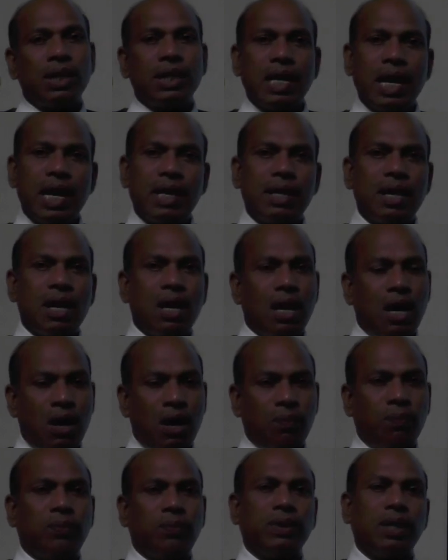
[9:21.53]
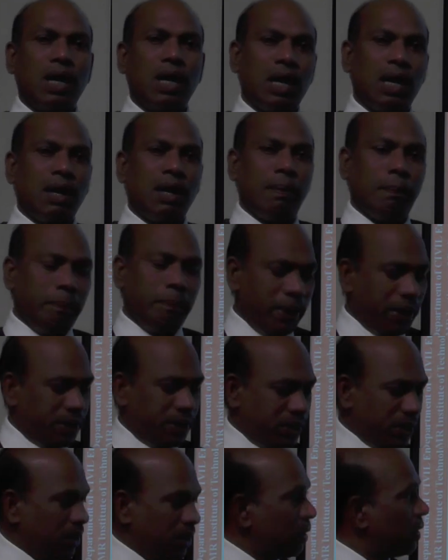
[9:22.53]
area of the
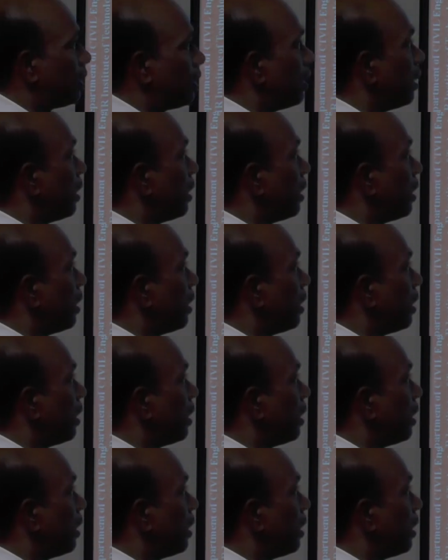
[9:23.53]
basin.